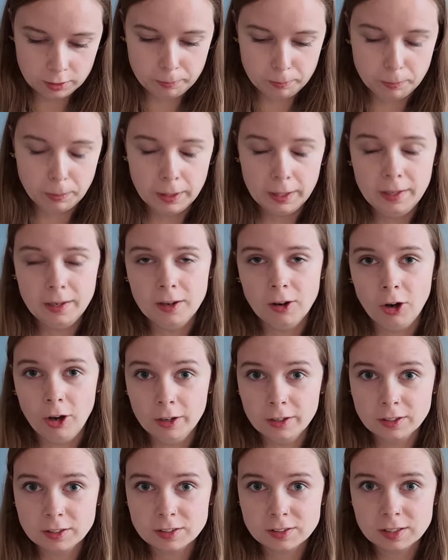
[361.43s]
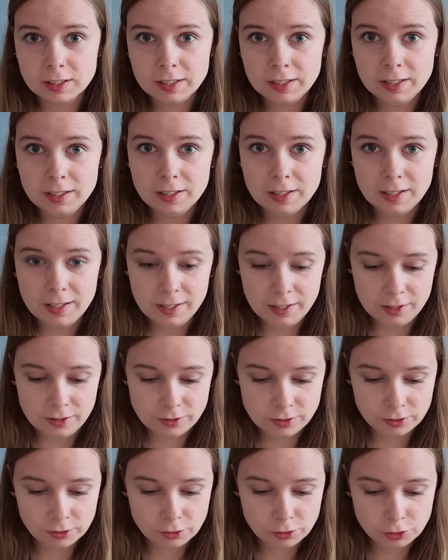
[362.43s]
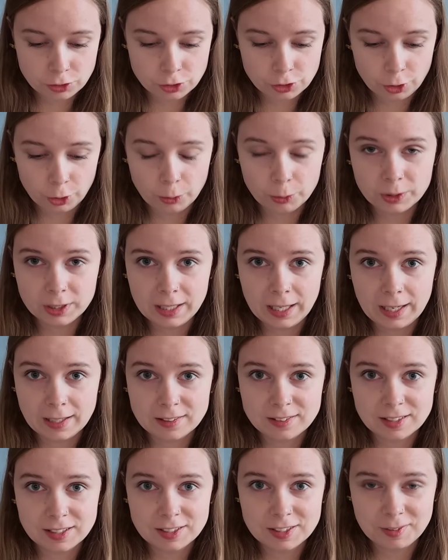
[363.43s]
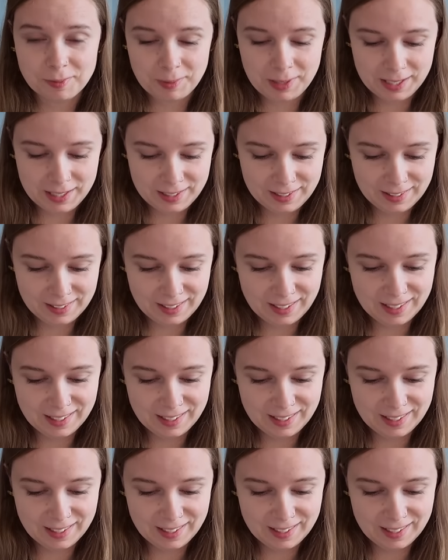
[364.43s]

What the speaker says: but honestly, it is so relaxing to make.